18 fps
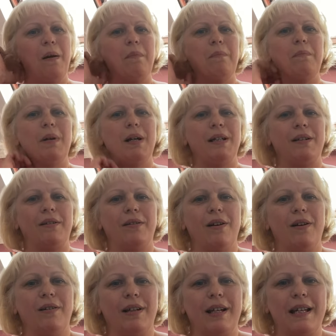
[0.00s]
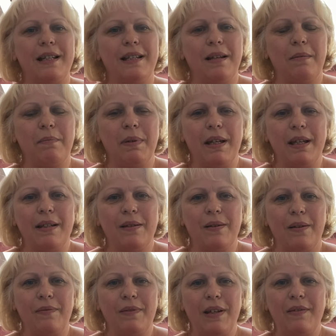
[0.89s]
Milo can't get up here,
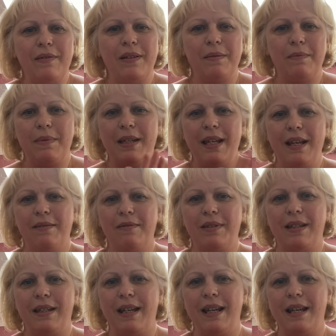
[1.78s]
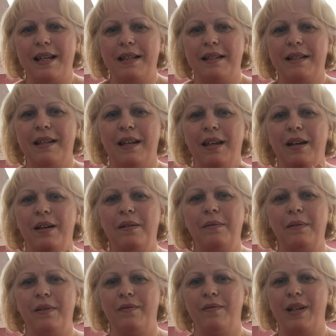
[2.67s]
so I've left him downstairs
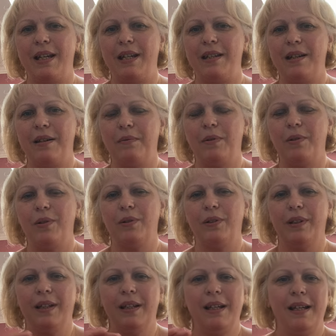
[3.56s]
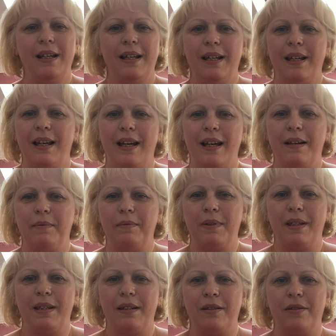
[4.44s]
with the radio on and
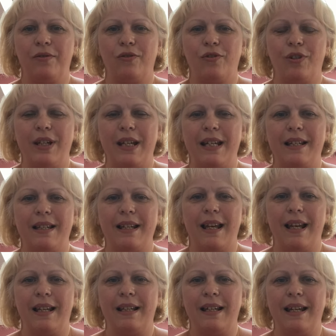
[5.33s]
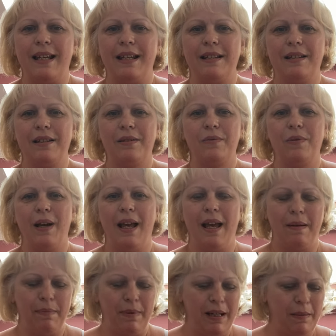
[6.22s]
with a treat, and he's quite
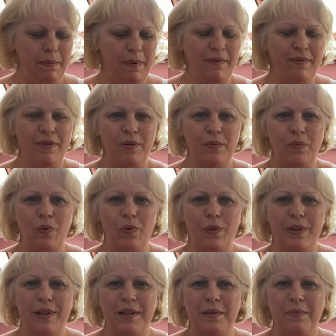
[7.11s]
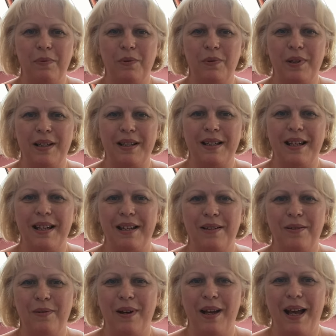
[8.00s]
happy. He's been for a walk this morning, so
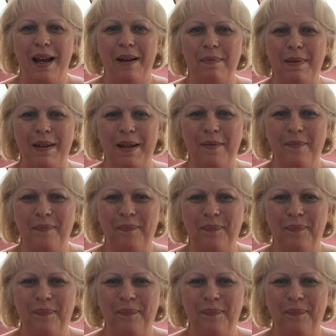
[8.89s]
he's quite happy.